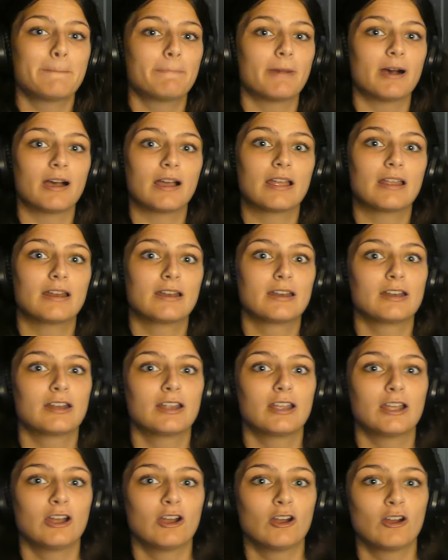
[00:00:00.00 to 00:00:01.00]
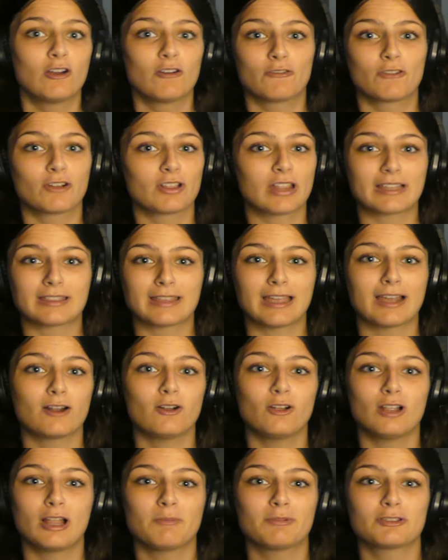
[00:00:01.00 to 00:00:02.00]
But for, like, that
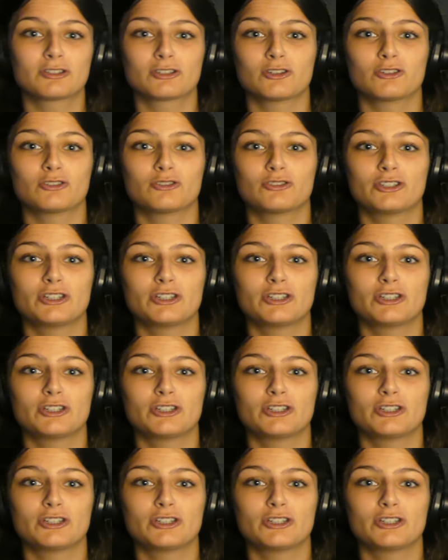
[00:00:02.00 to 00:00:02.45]
whole episode,